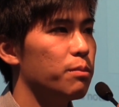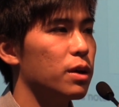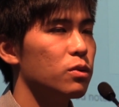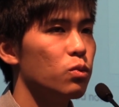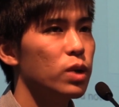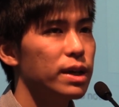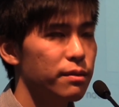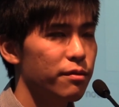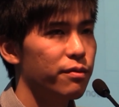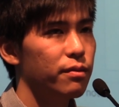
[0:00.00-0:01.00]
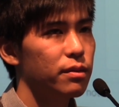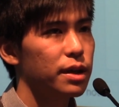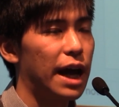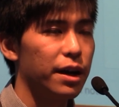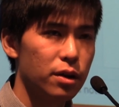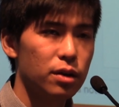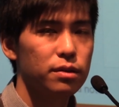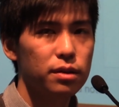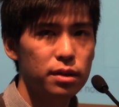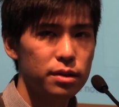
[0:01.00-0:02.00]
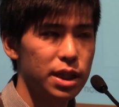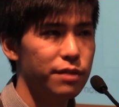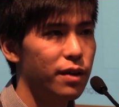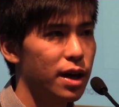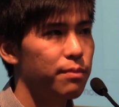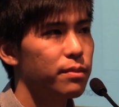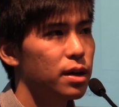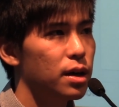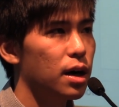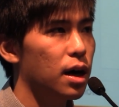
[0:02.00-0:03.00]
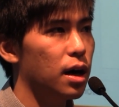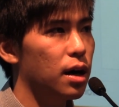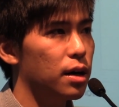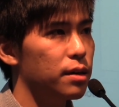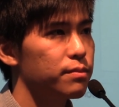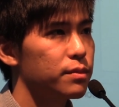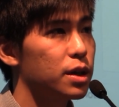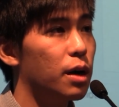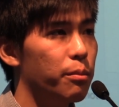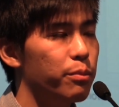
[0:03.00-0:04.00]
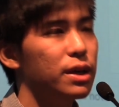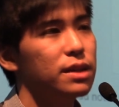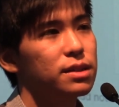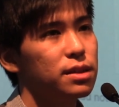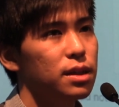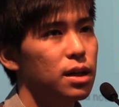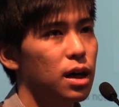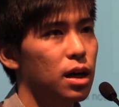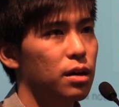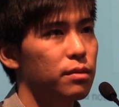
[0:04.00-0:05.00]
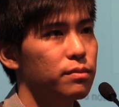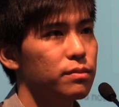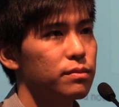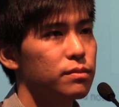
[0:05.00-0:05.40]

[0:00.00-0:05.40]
But we cannot develop a complete um,